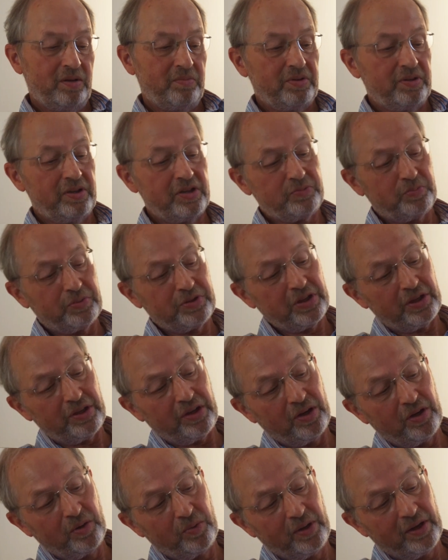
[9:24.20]
But this
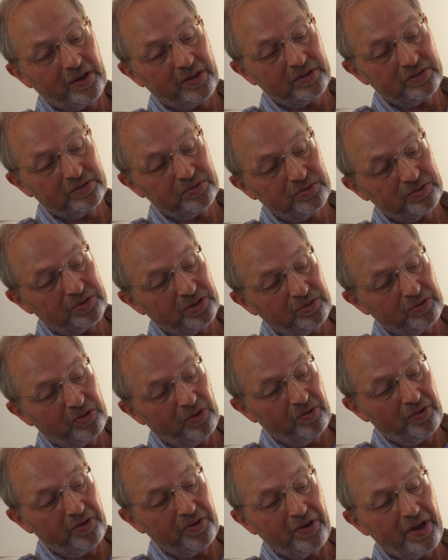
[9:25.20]
particular one has also
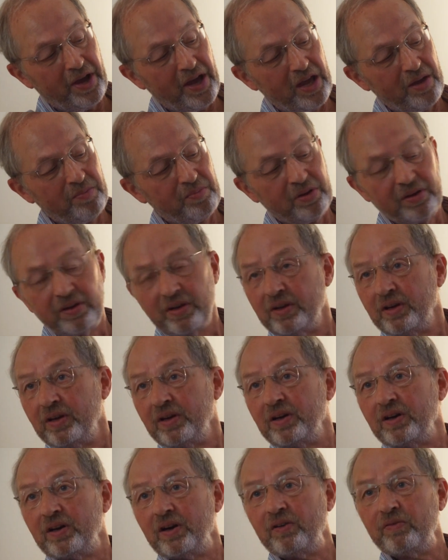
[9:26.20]
got the name
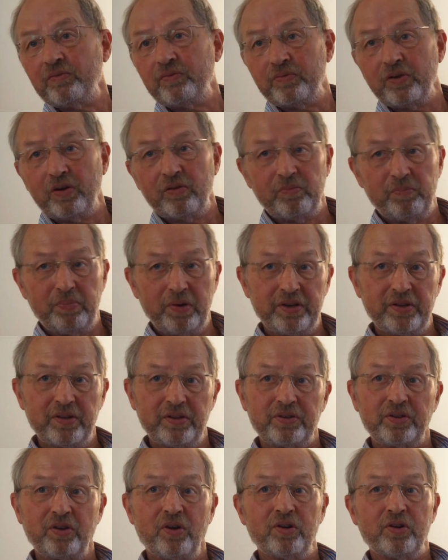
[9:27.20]
of
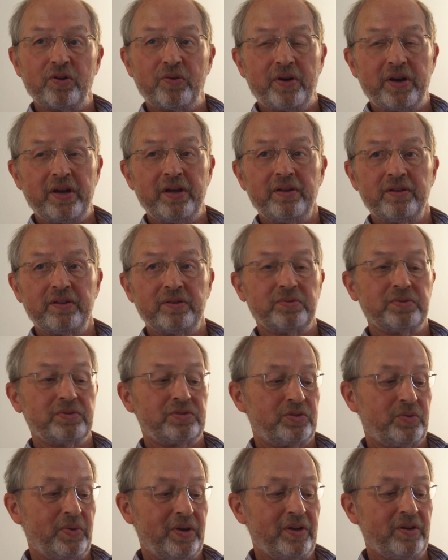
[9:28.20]
Blydydd Colliery that was
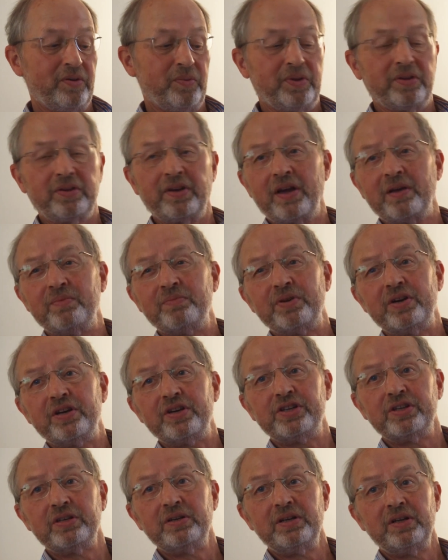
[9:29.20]
twinned with
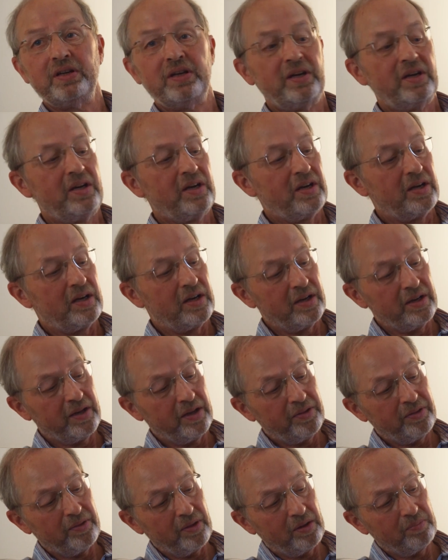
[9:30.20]
Cambridge, and
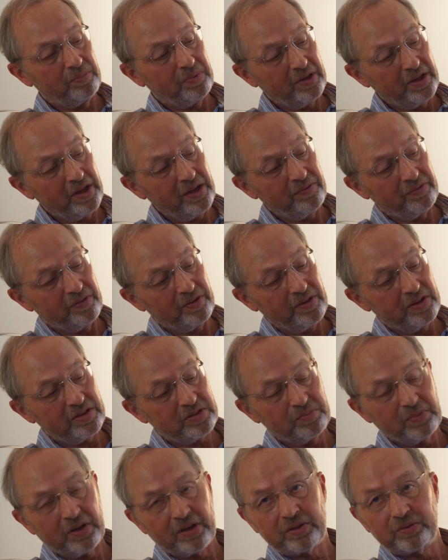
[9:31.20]
I believe that
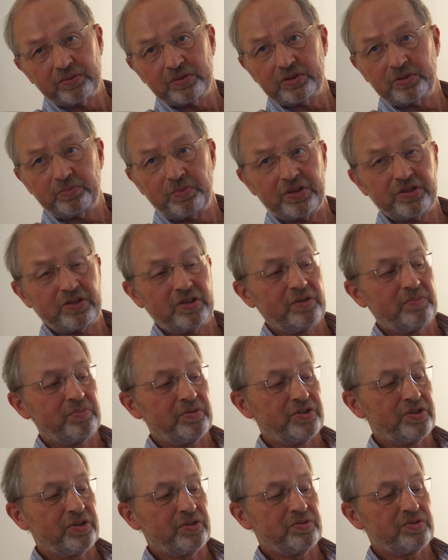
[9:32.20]
this mug was specially
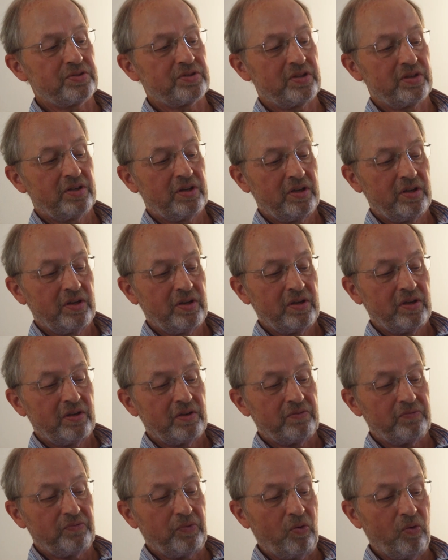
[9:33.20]
produced
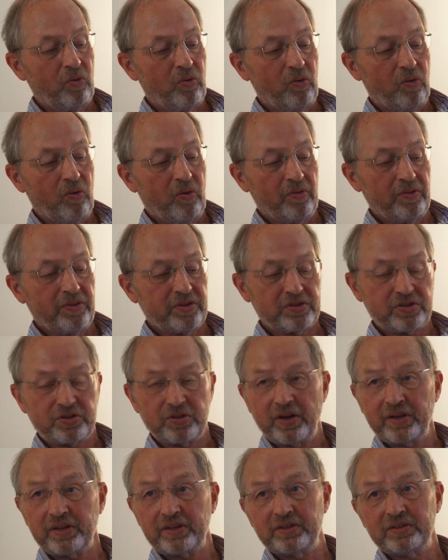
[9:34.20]
for the
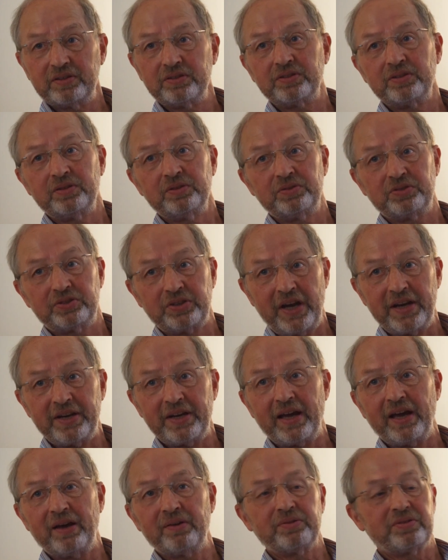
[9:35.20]
strikers who stayed
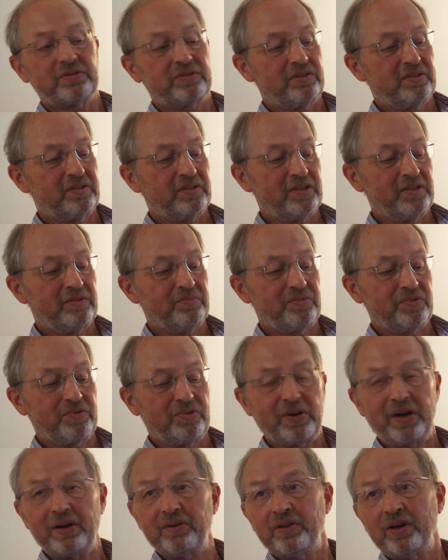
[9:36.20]
out
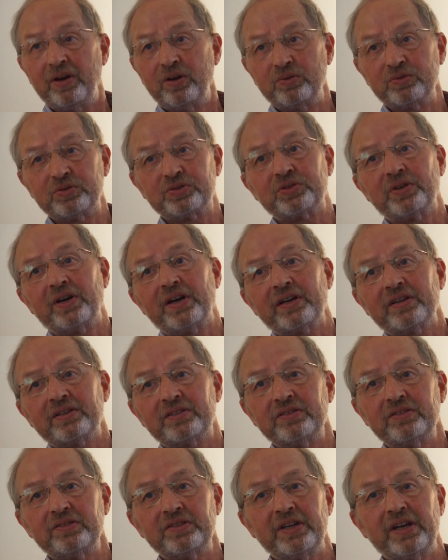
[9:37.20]
throughout the whole strike
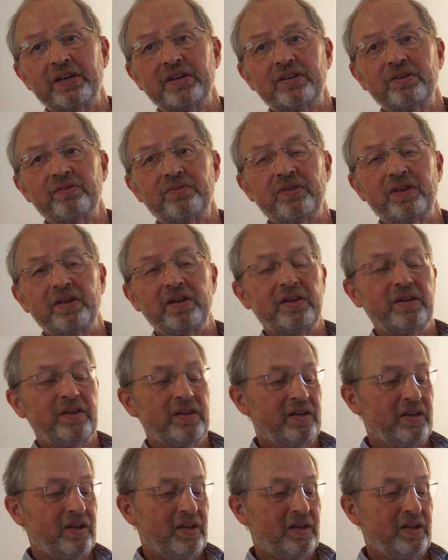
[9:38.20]
till the end of through